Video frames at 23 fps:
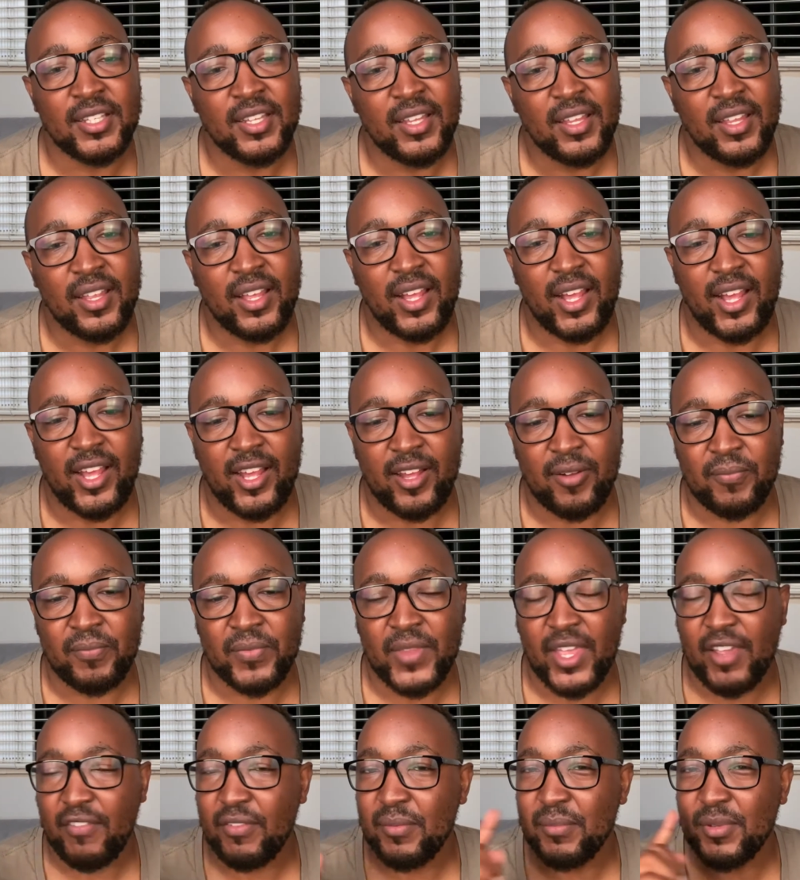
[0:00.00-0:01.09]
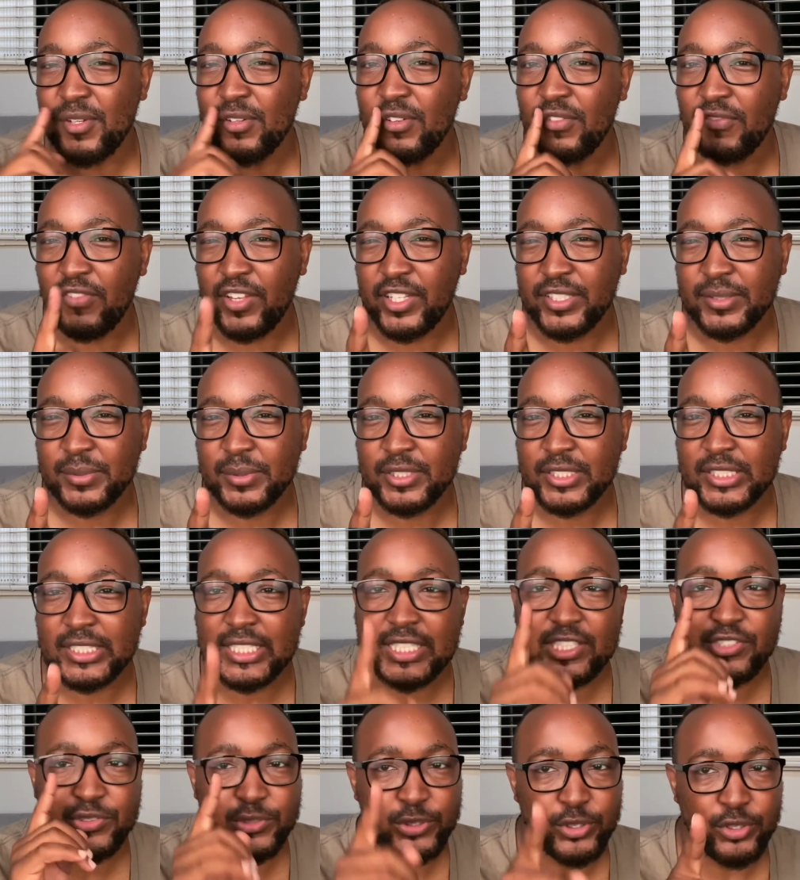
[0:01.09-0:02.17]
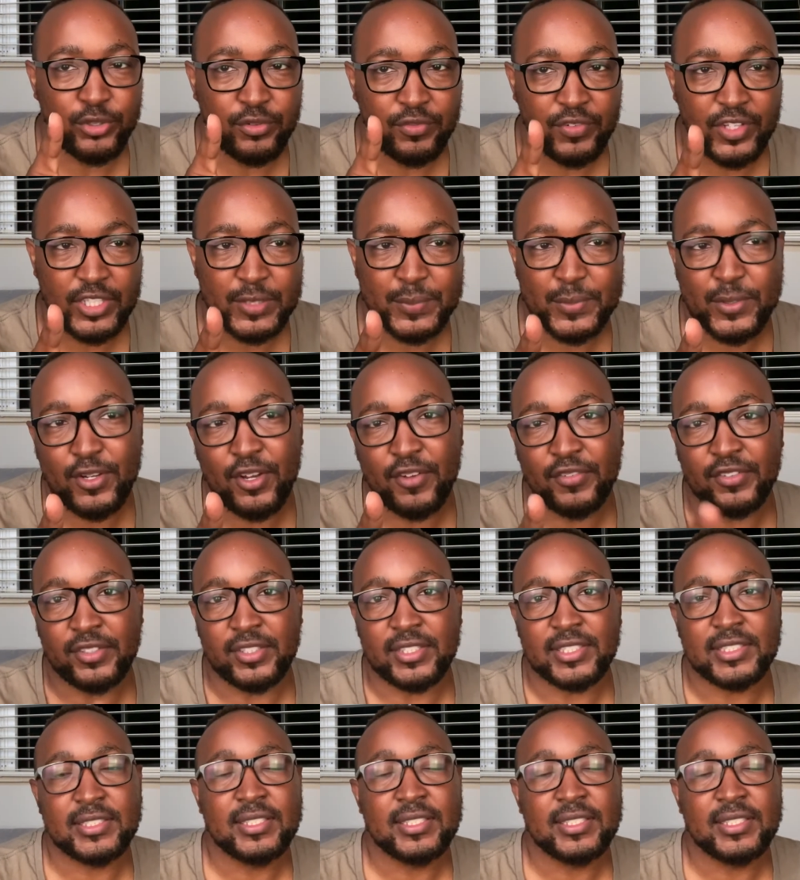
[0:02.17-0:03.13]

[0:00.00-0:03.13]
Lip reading: I haven't been on Facebook. I should go on Facebook after this.